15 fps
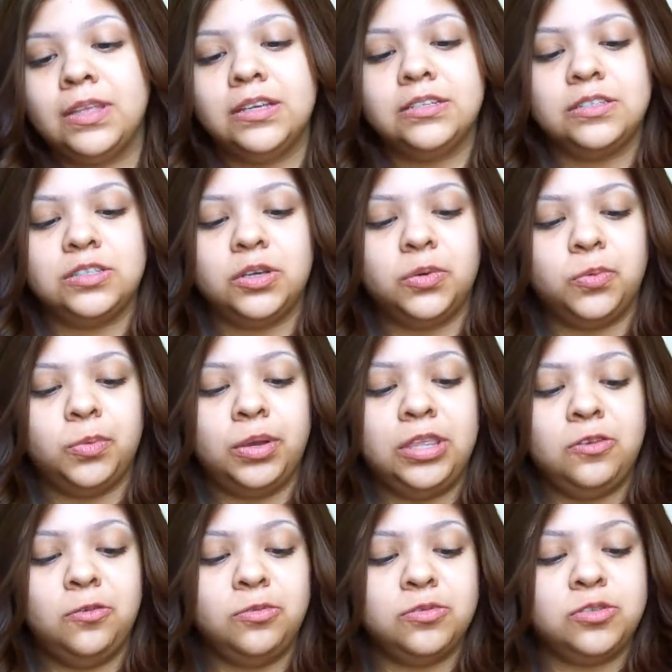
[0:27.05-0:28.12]
So when
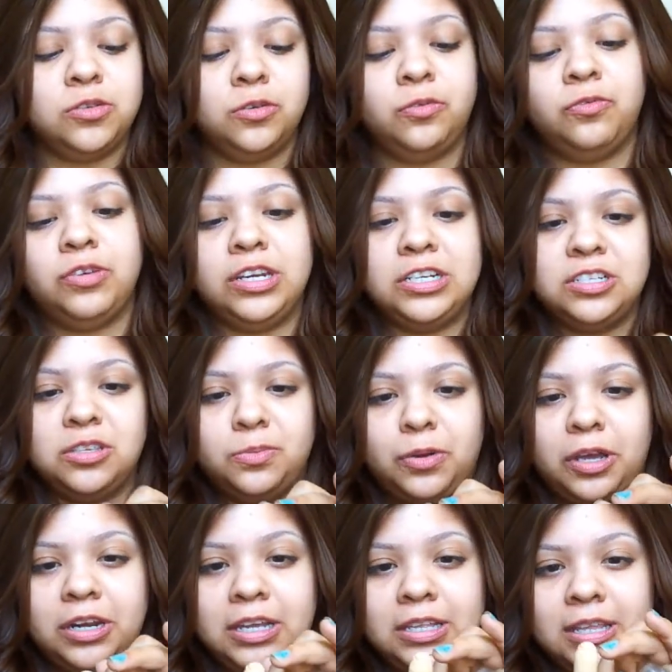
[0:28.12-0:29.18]
you do finish the
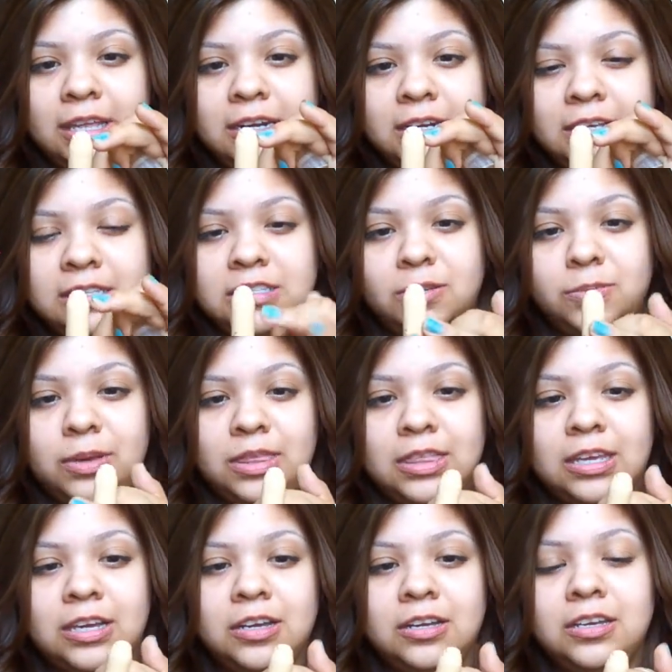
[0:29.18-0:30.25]
product and it ends up right
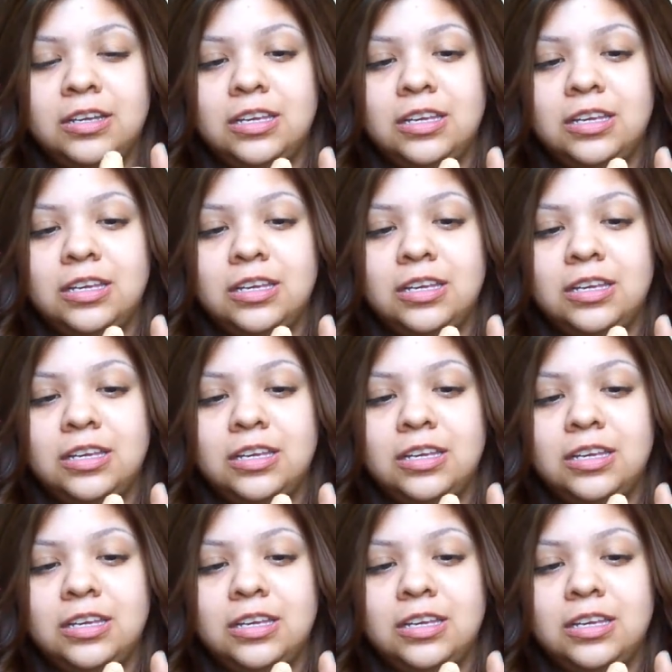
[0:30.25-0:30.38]
there,